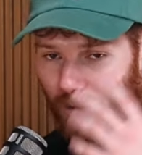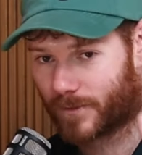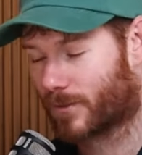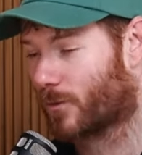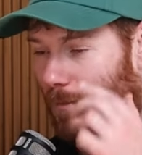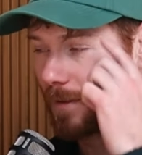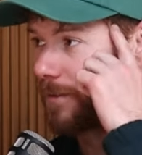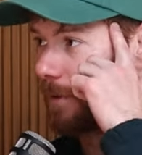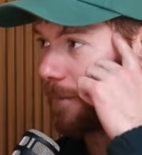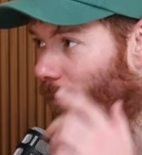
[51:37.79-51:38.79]
I've talked about
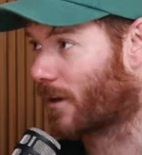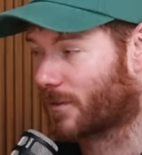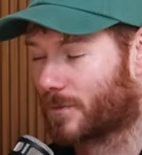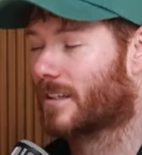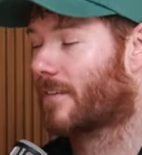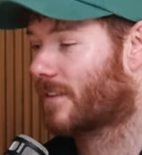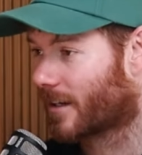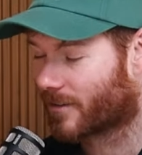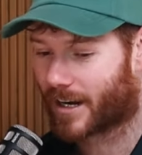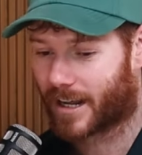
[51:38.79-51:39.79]
this in many podcasts. We saved
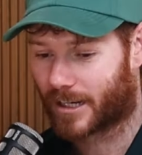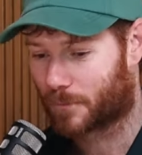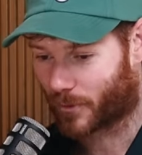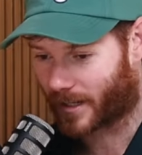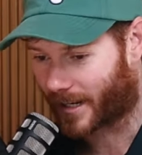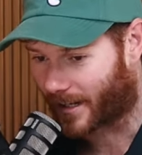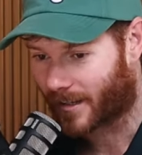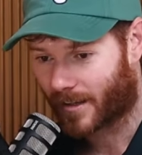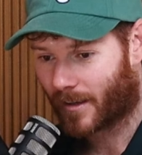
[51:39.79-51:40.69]
10 grand each, put it in